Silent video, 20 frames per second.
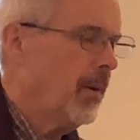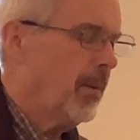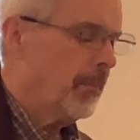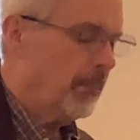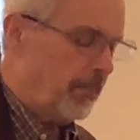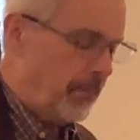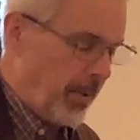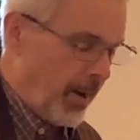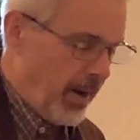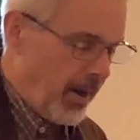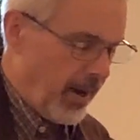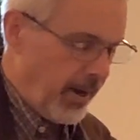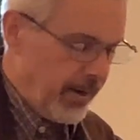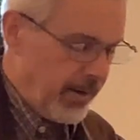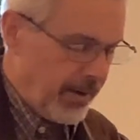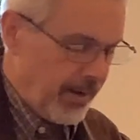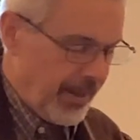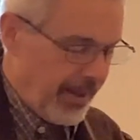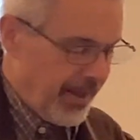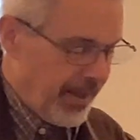
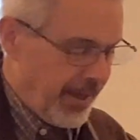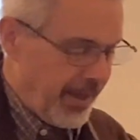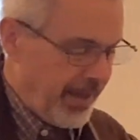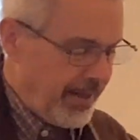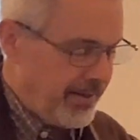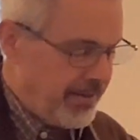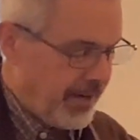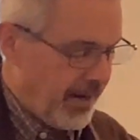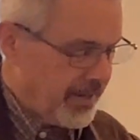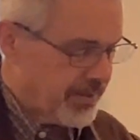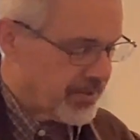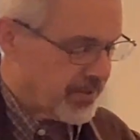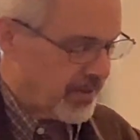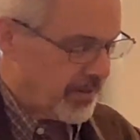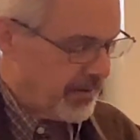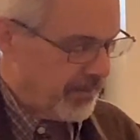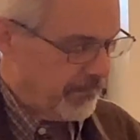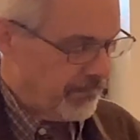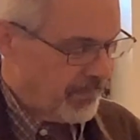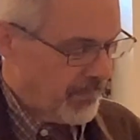but he doesn't
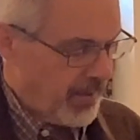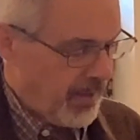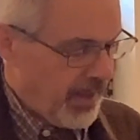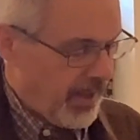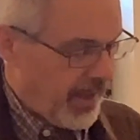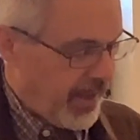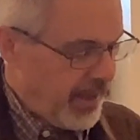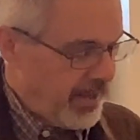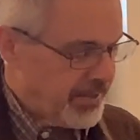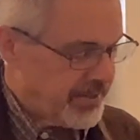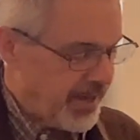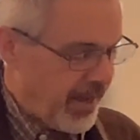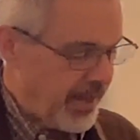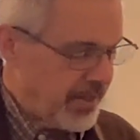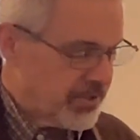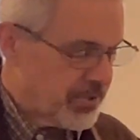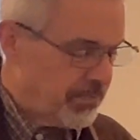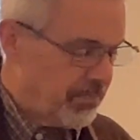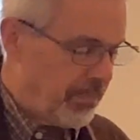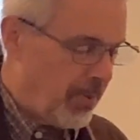he
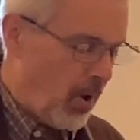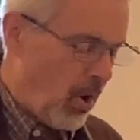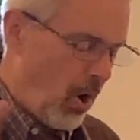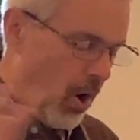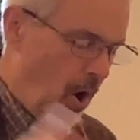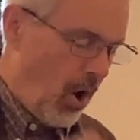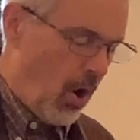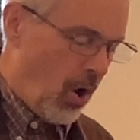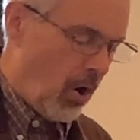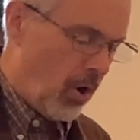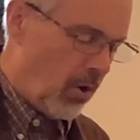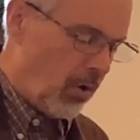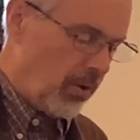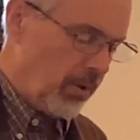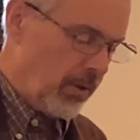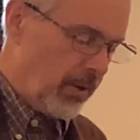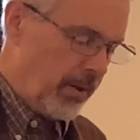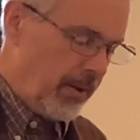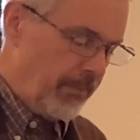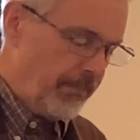takes
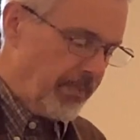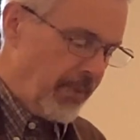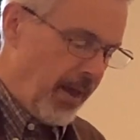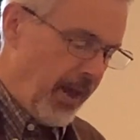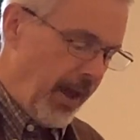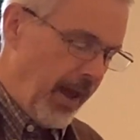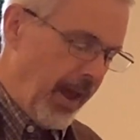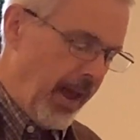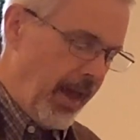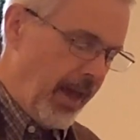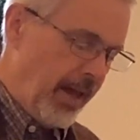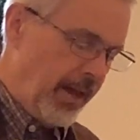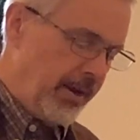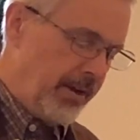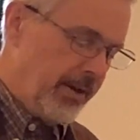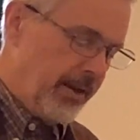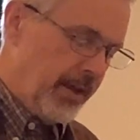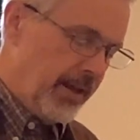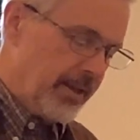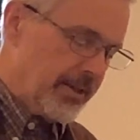paul
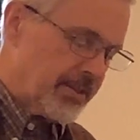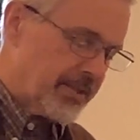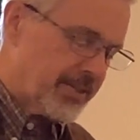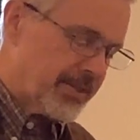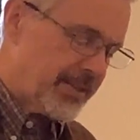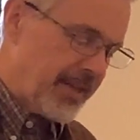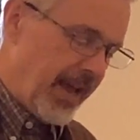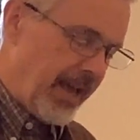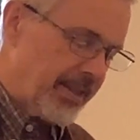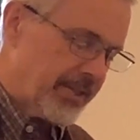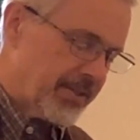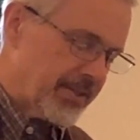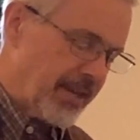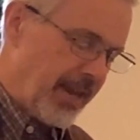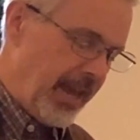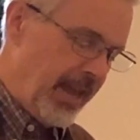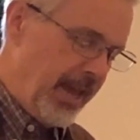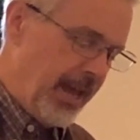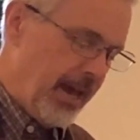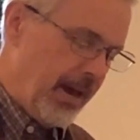and sets
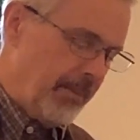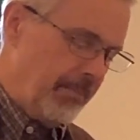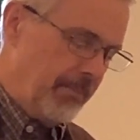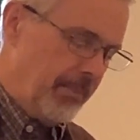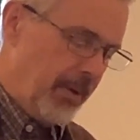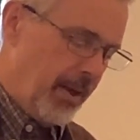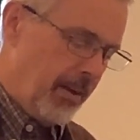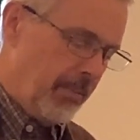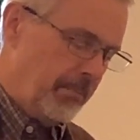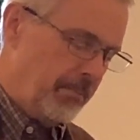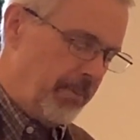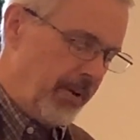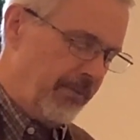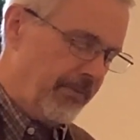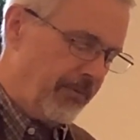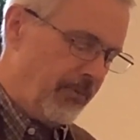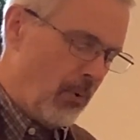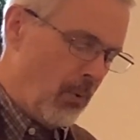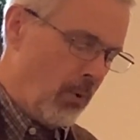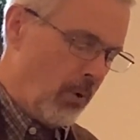him
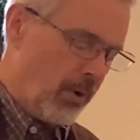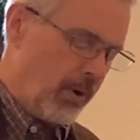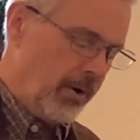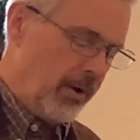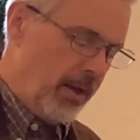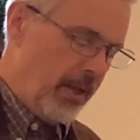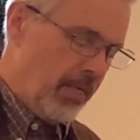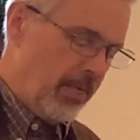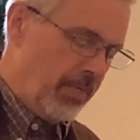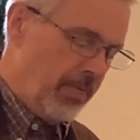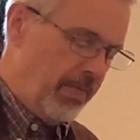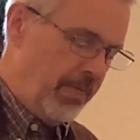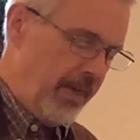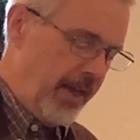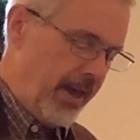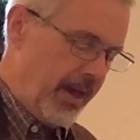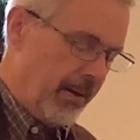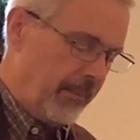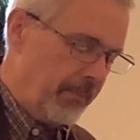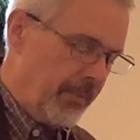before
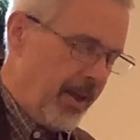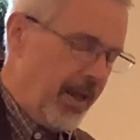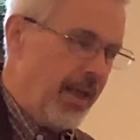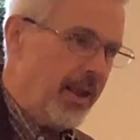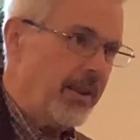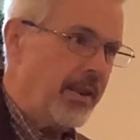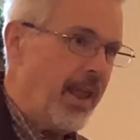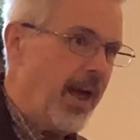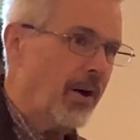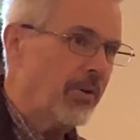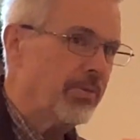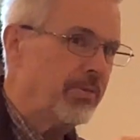them. Now,